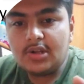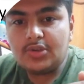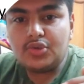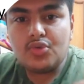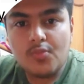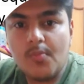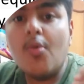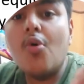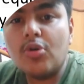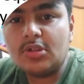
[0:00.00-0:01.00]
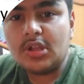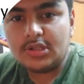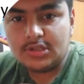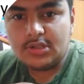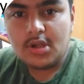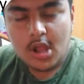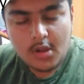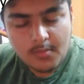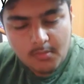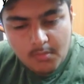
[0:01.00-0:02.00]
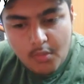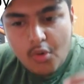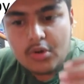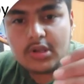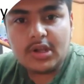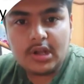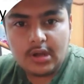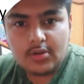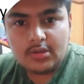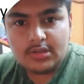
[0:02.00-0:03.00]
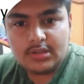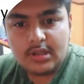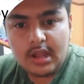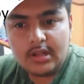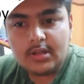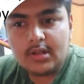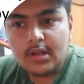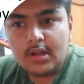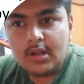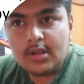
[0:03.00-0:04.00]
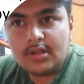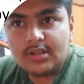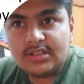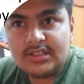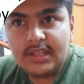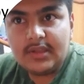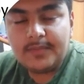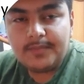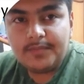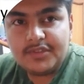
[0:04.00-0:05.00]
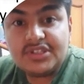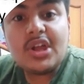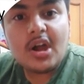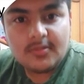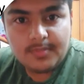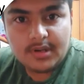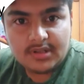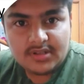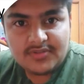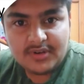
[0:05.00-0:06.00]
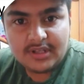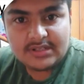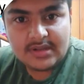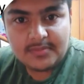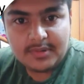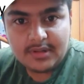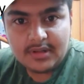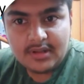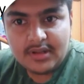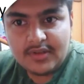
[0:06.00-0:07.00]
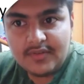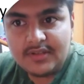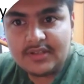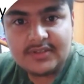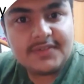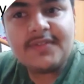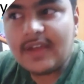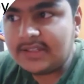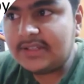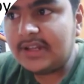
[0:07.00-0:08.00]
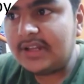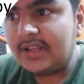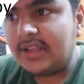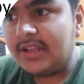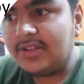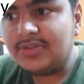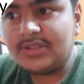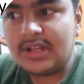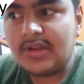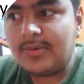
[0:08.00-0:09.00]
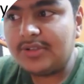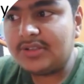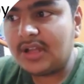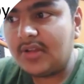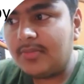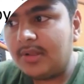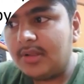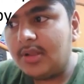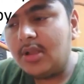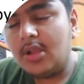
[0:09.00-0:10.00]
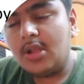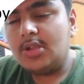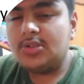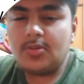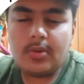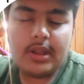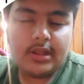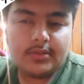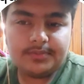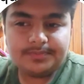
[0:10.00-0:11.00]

cut through more dust, more clouds, and see star birth, for example, which is fascinating to study about star birth. So while